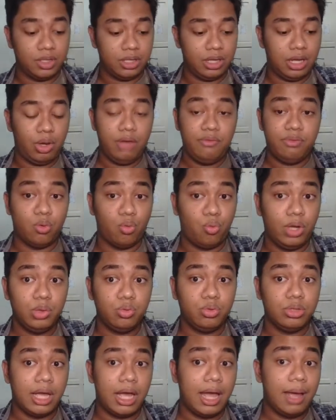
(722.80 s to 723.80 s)
However,
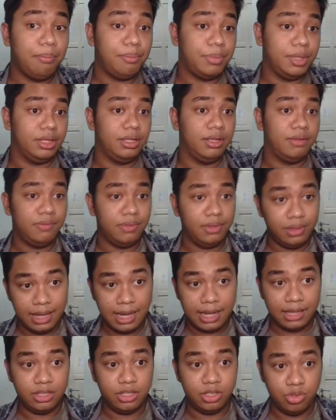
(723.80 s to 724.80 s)
what would happen if
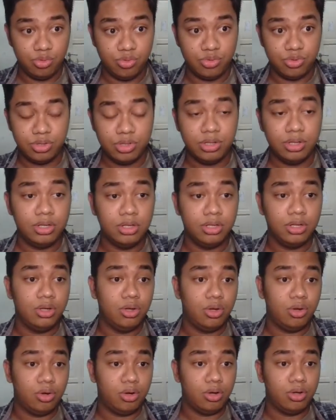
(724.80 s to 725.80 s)
that user,
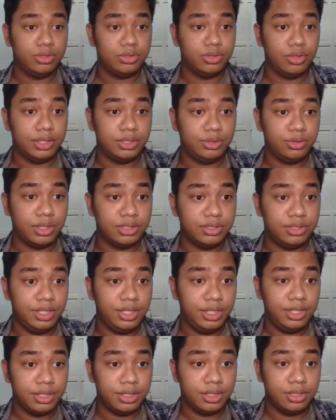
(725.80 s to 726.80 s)
or also as you can see
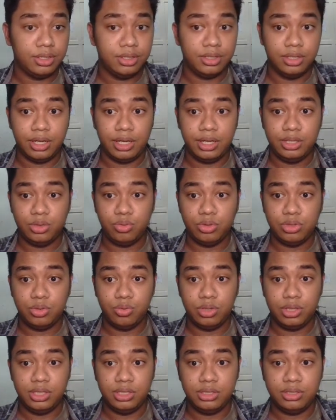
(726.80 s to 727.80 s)
here, the
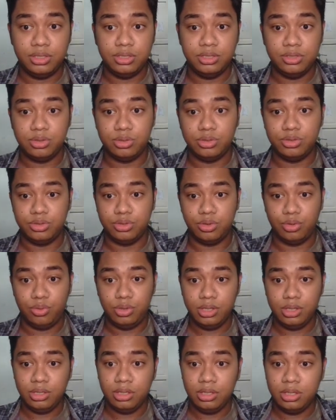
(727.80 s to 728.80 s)

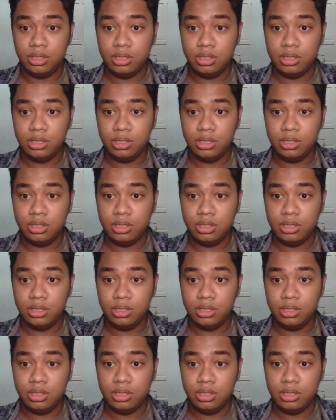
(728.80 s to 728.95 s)
A21EC001,